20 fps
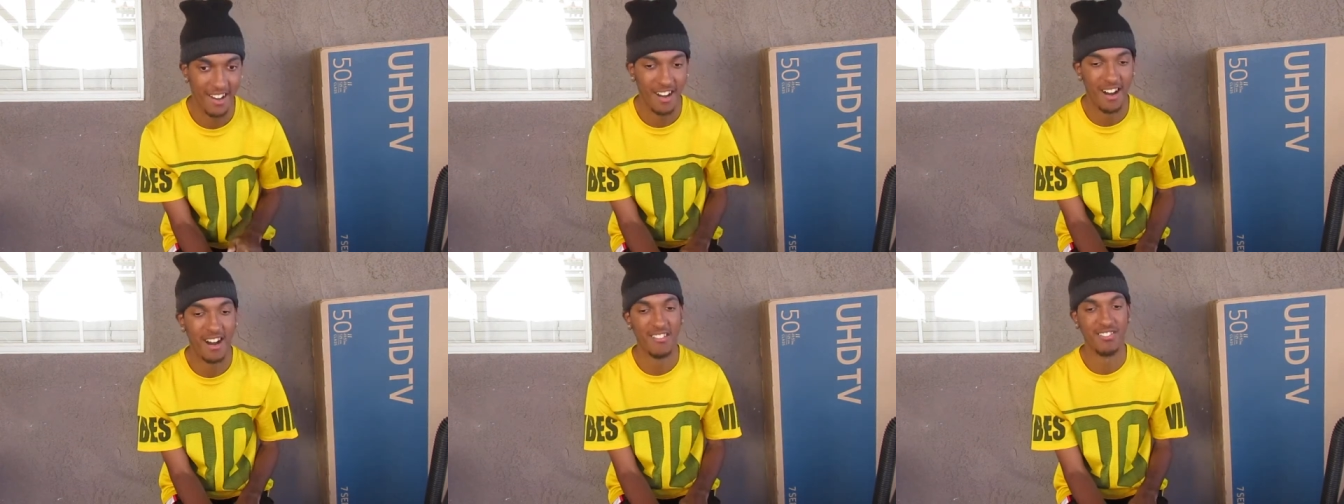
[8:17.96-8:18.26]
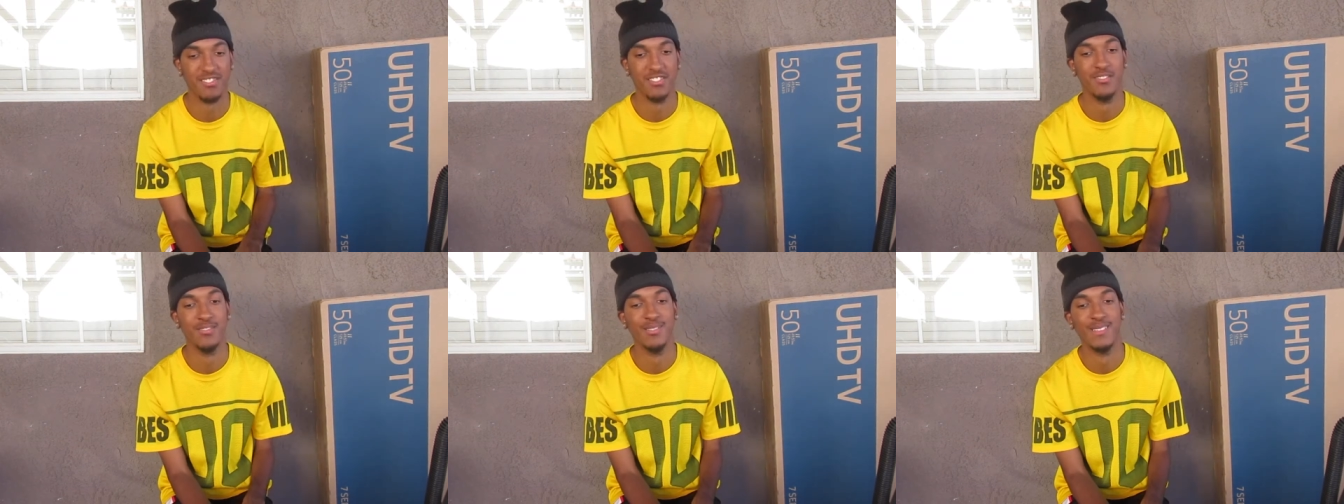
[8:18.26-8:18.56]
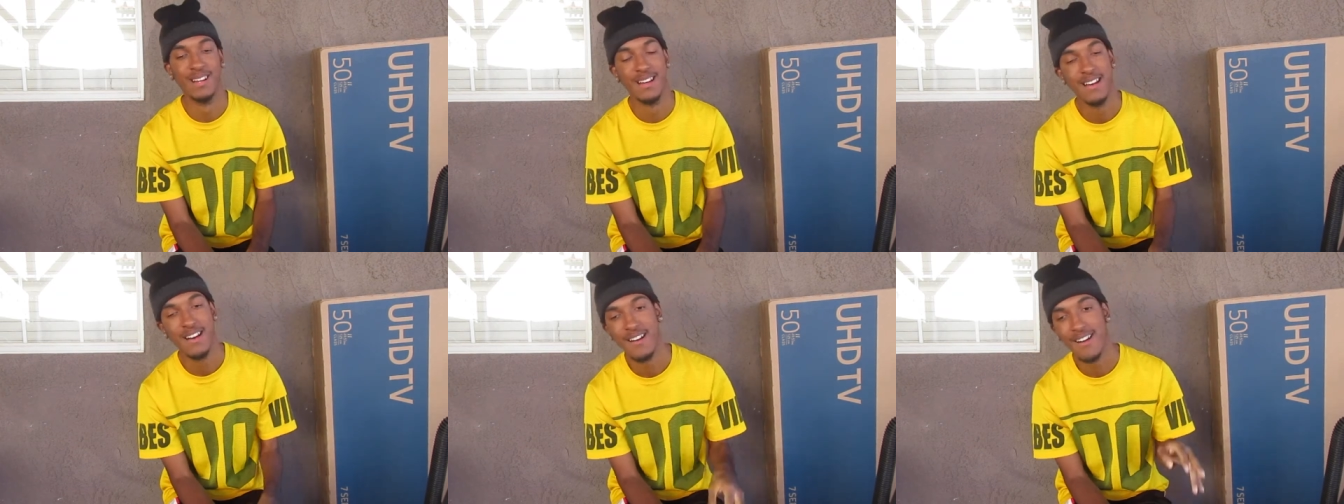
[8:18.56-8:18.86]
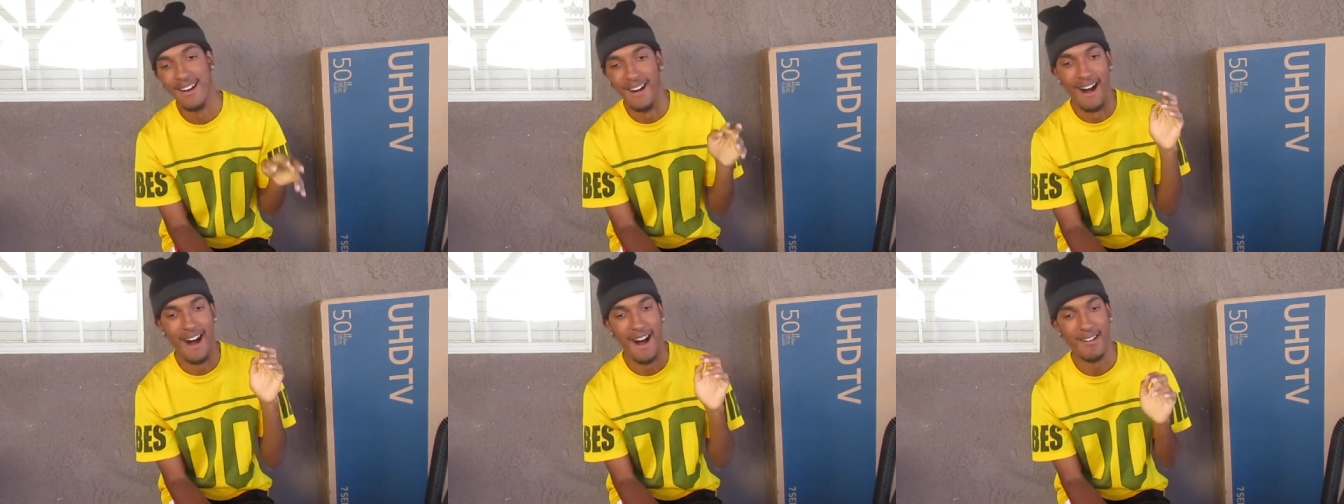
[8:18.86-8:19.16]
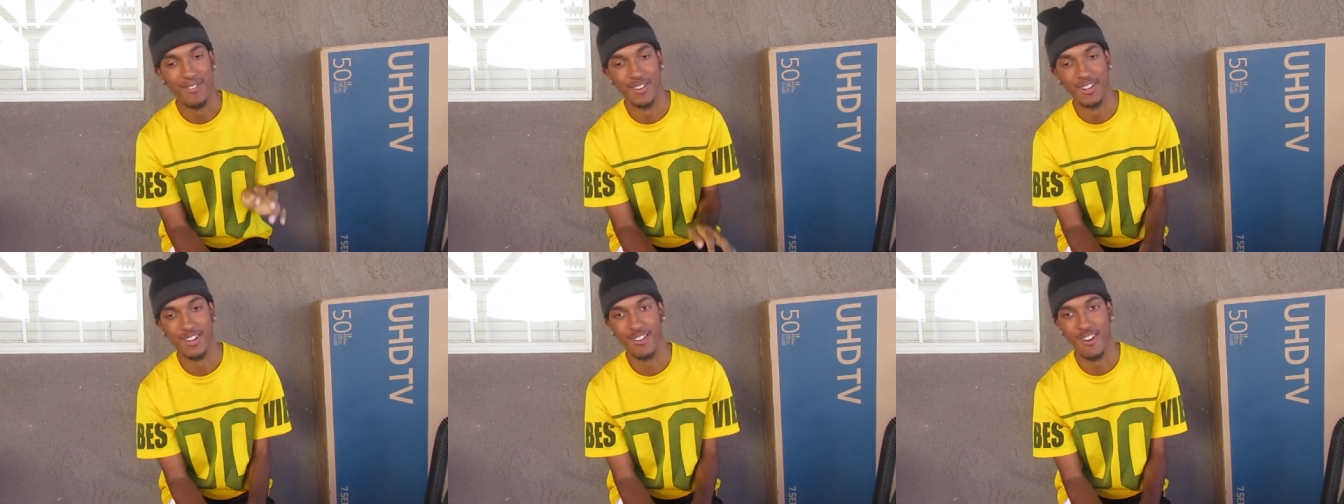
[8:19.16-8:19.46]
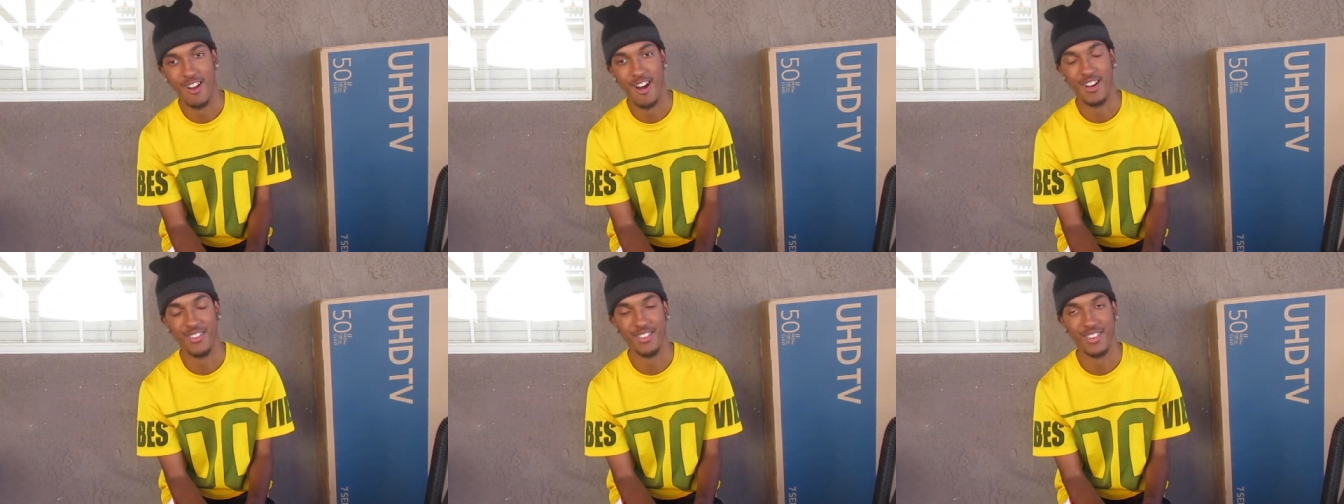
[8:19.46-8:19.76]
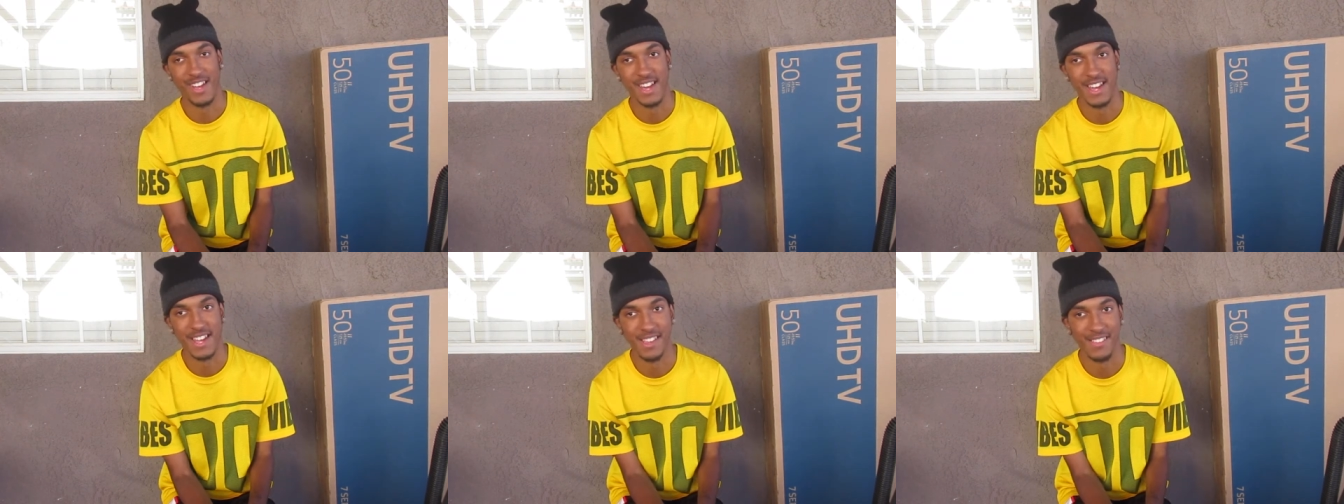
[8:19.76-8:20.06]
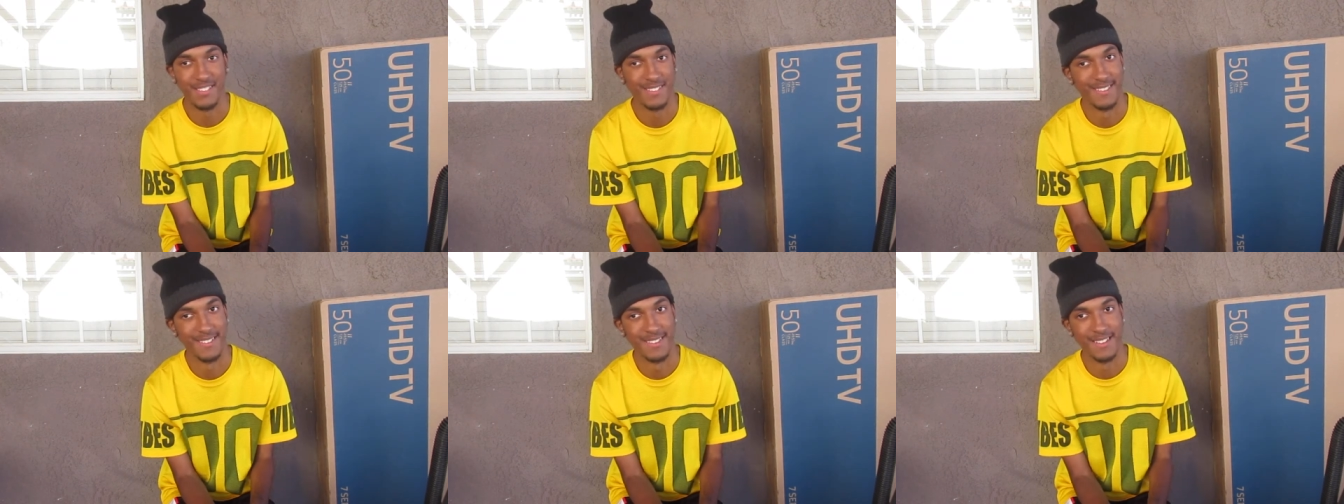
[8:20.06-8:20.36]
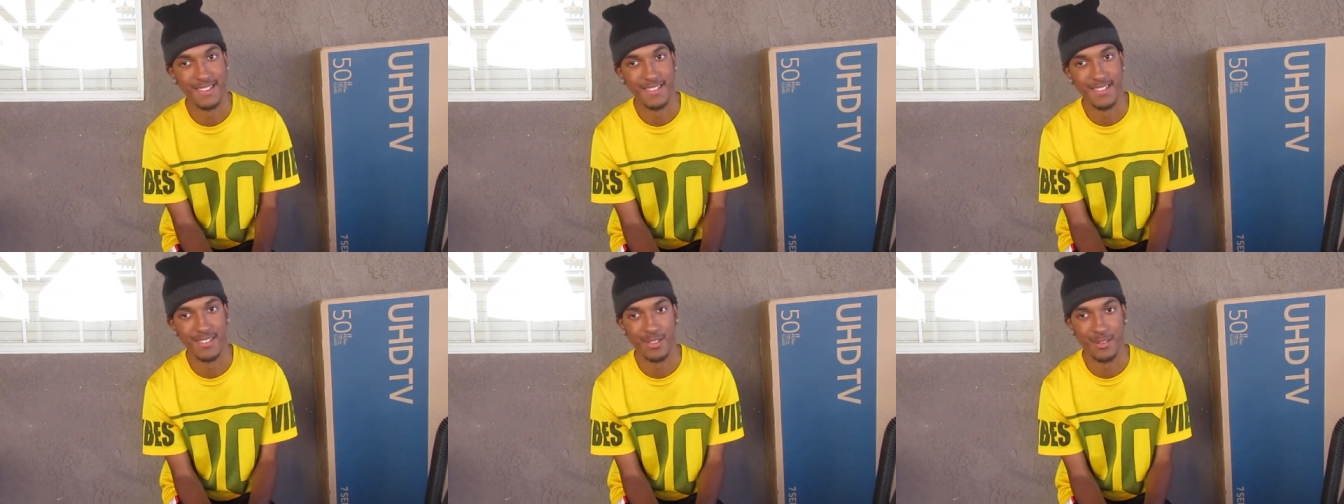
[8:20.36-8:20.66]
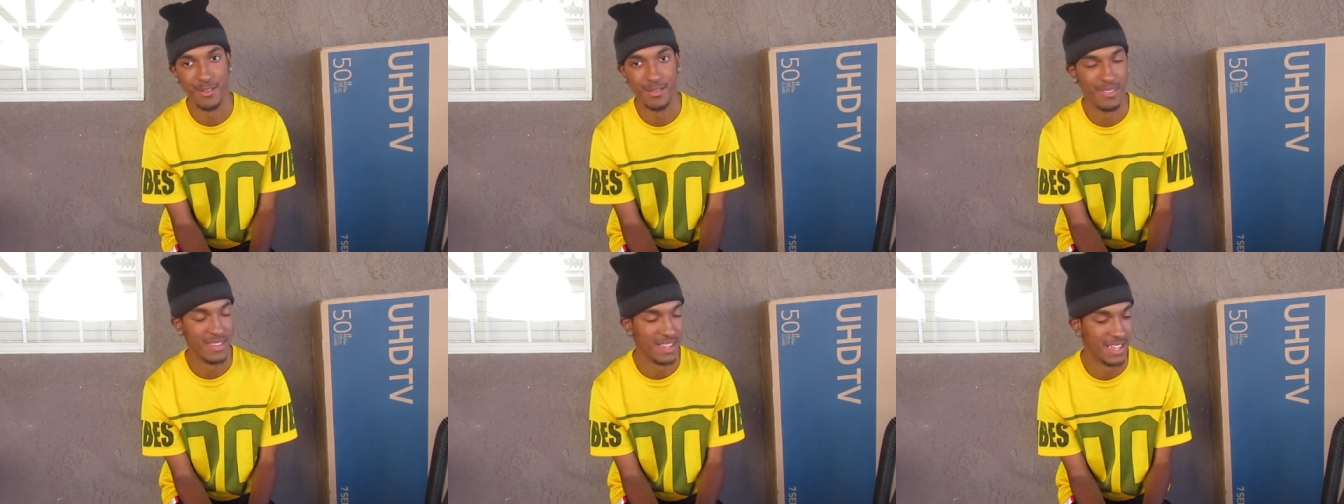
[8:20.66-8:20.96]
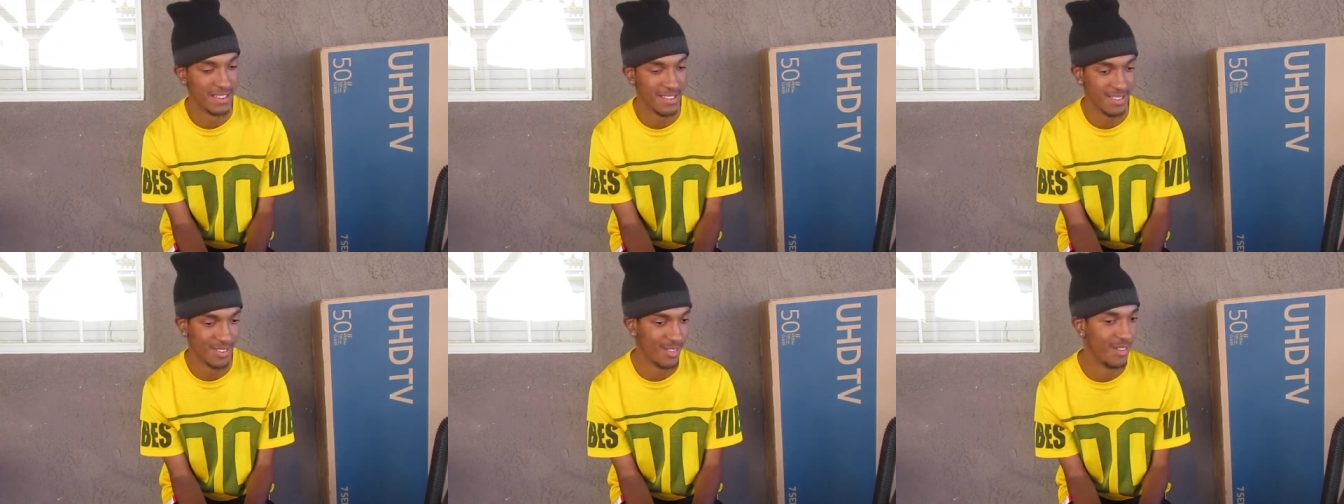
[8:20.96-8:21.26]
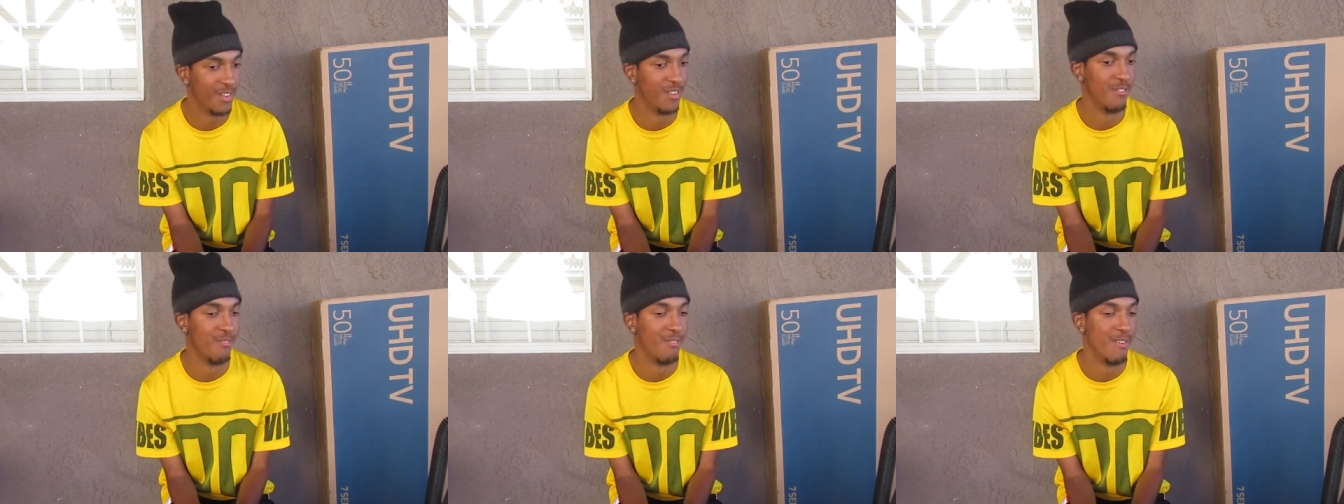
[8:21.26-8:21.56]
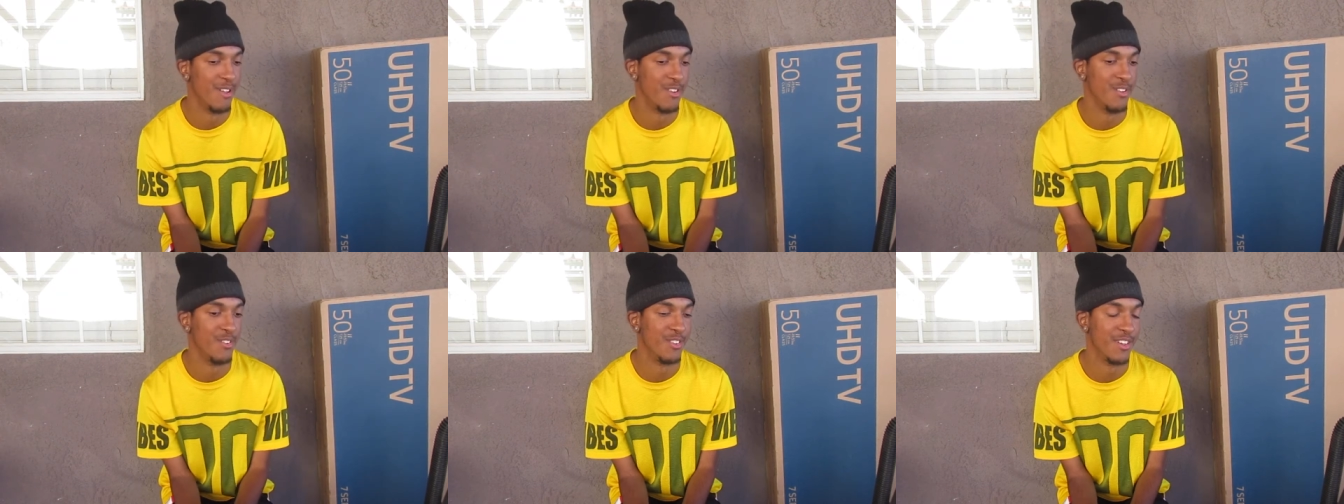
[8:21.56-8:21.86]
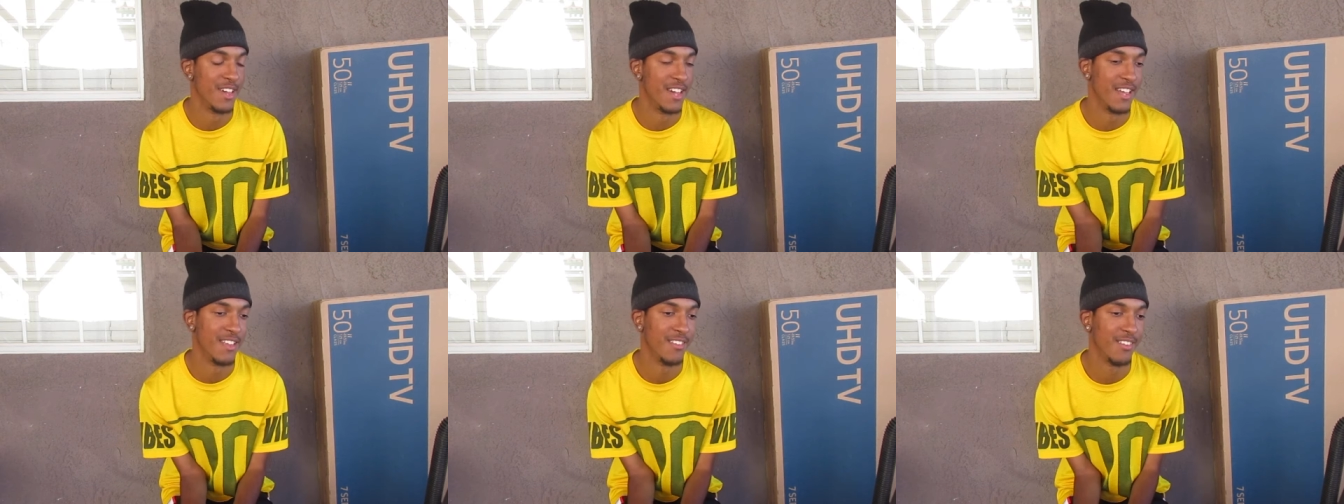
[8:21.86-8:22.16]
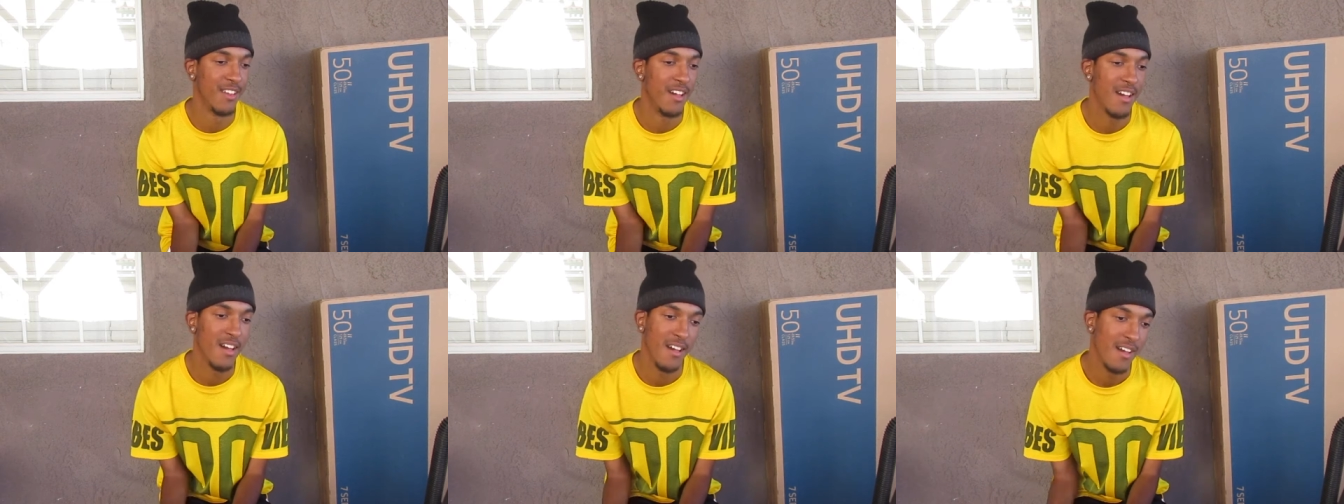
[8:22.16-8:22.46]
Off of off of Gronk's hands and into the into the defender's hands,